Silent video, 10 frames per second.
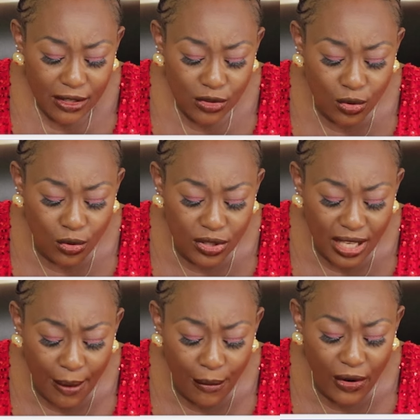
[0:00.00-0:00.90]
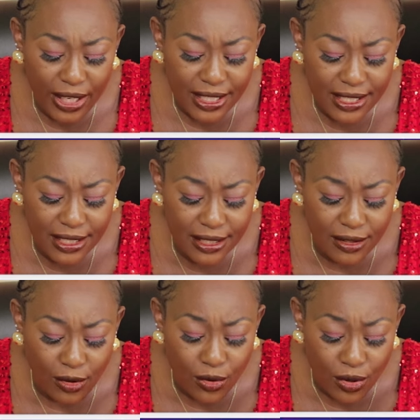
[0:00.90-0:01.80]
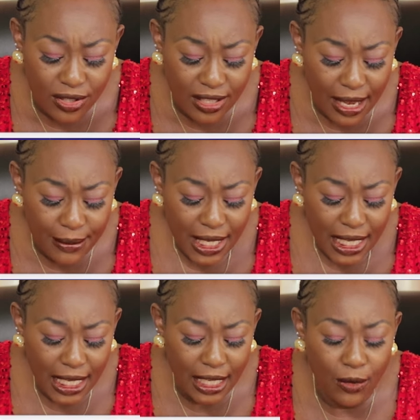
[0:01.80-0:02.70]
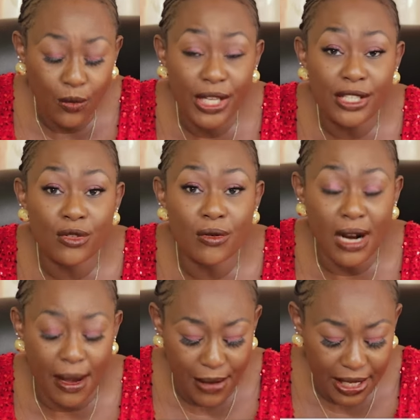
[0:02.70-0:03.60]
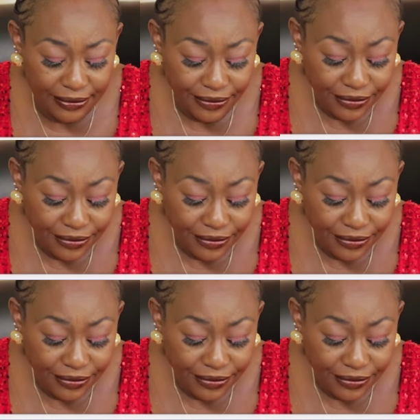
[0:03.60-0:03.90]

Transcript: So Samuel rose up and went to Ramah.